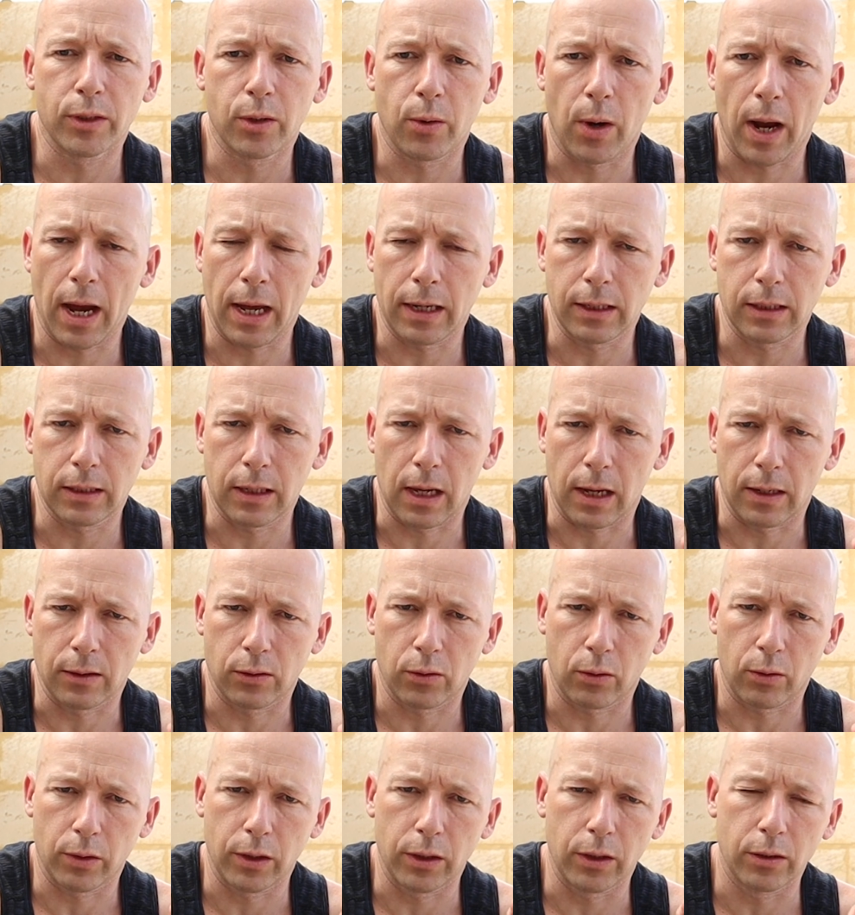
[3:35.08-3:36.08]
into a handstand.
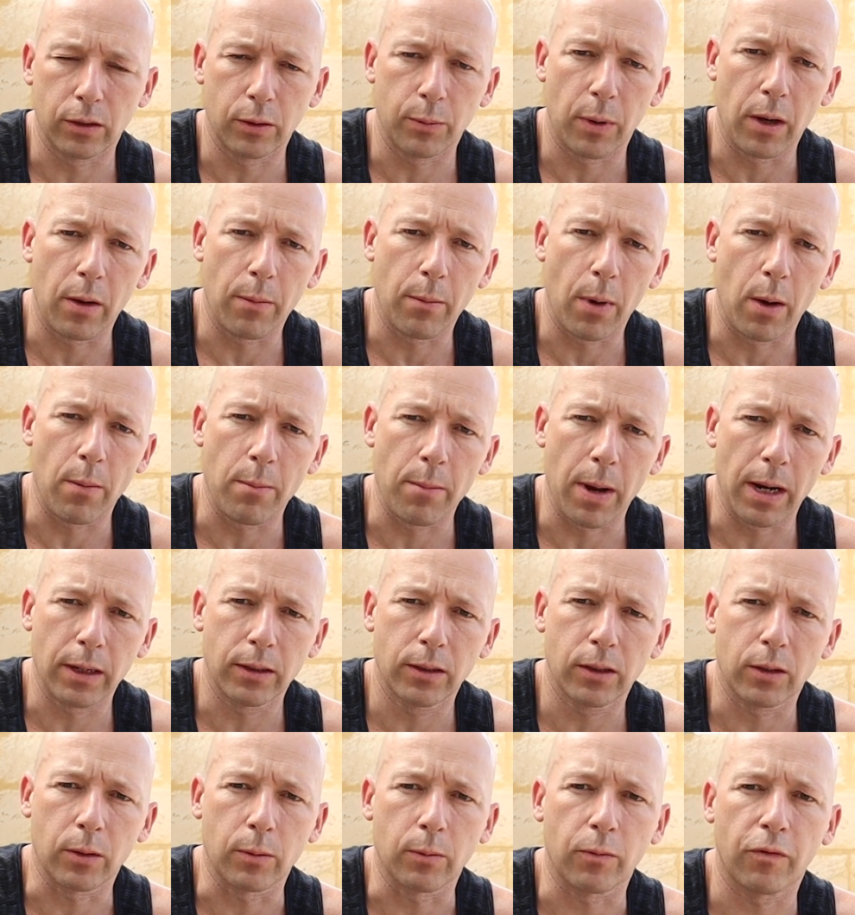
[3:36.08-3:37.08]
So we're going to use a bit of
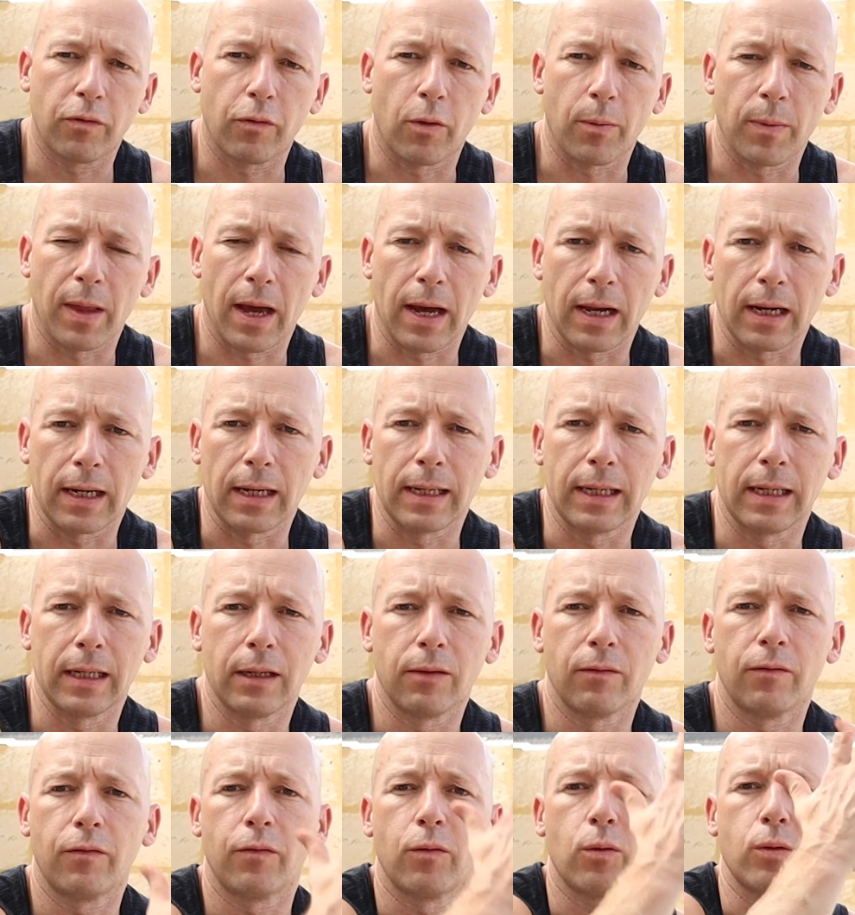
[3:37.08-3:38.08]
momentum from that
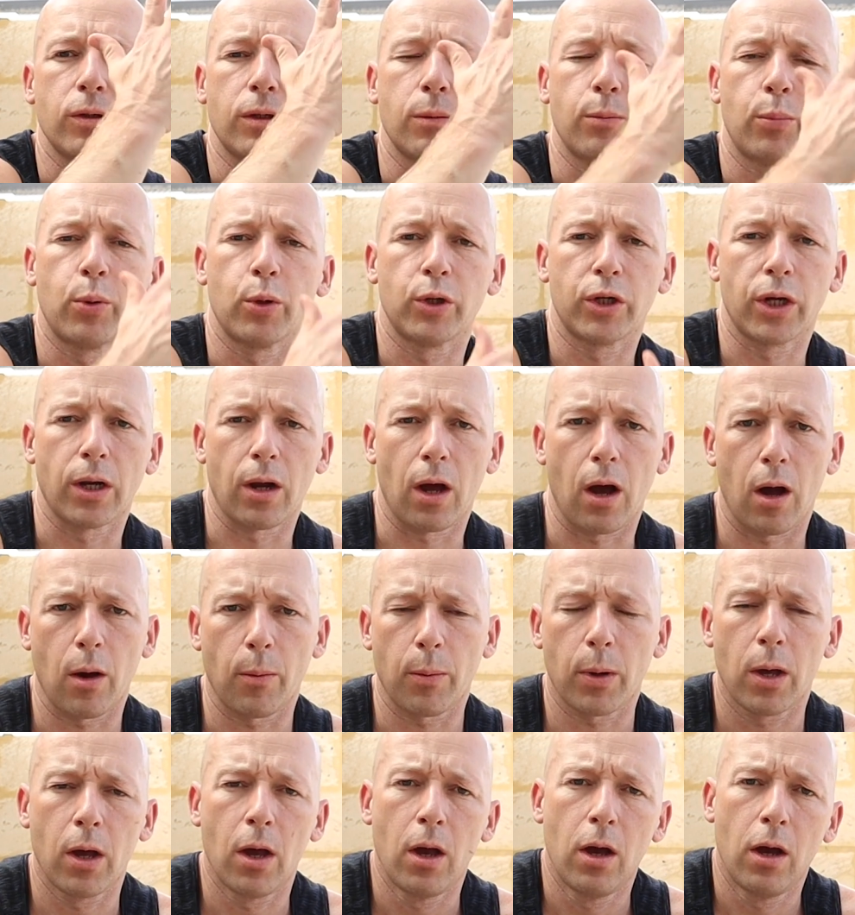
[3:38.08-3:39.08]
leaning forward and pushing
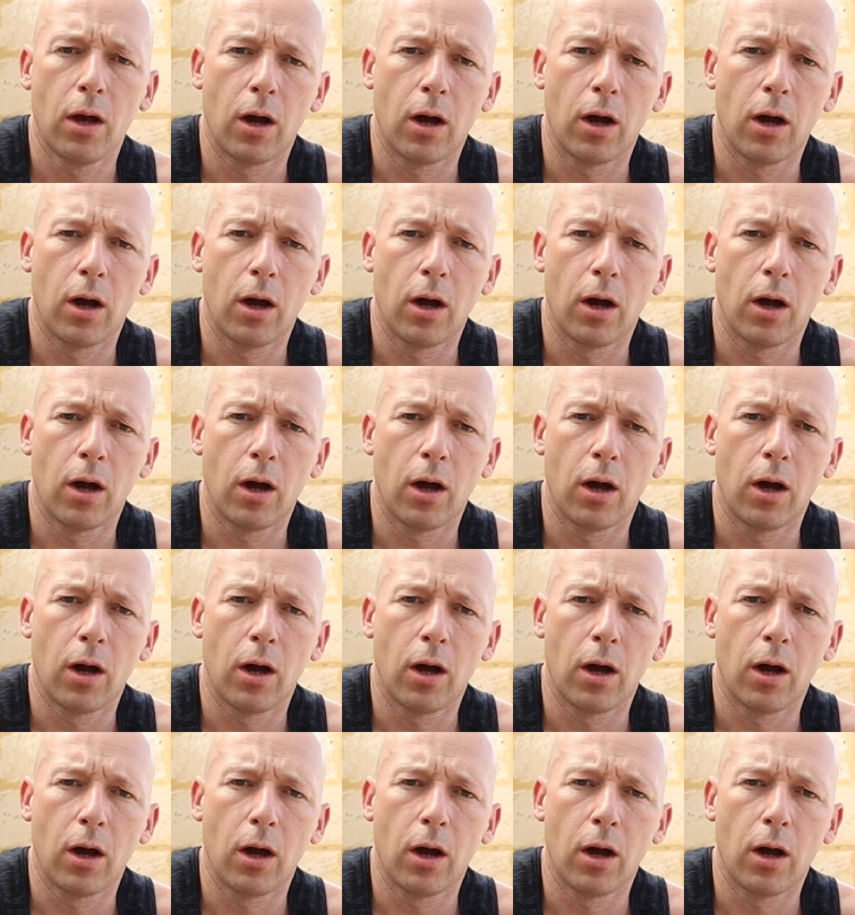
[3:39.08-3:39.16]
up.